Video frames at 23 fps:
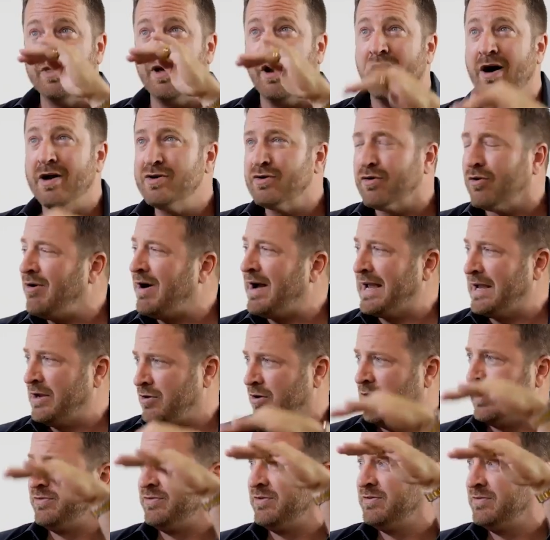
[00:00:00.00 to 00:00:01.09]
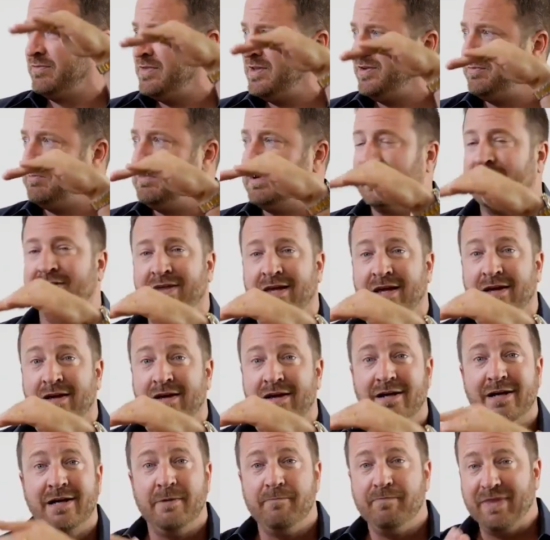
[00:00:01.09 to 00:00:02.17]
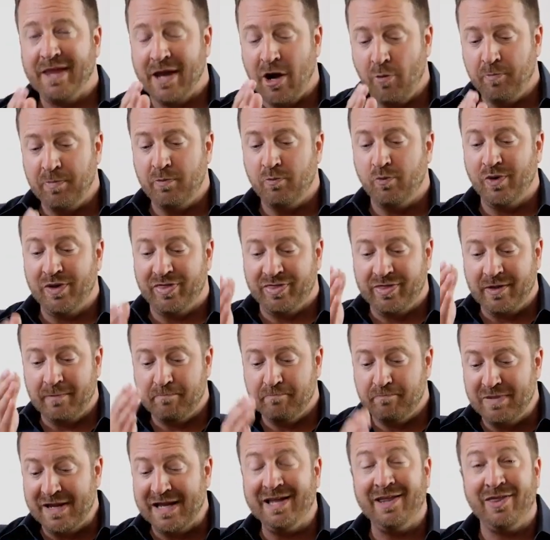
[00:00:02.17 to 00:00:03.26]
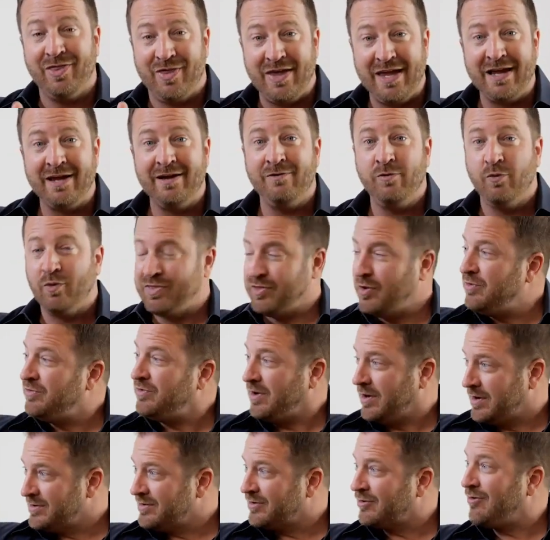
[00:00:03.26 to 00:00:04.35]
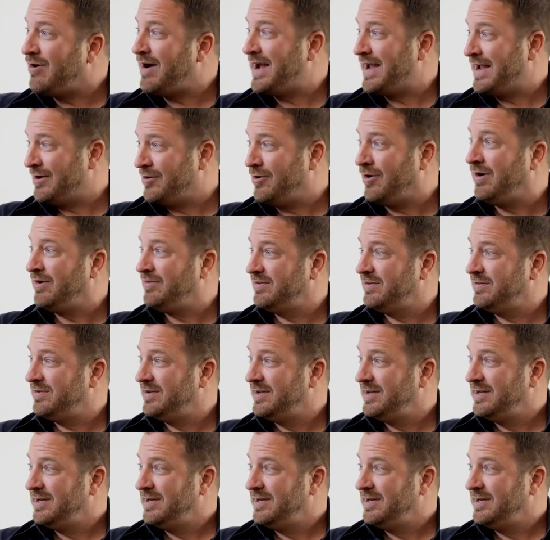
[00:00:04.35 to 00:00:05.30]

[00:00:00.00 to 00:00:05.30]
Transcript: the underlying causes of this big thing? Help them with the big thing with those underlying causes.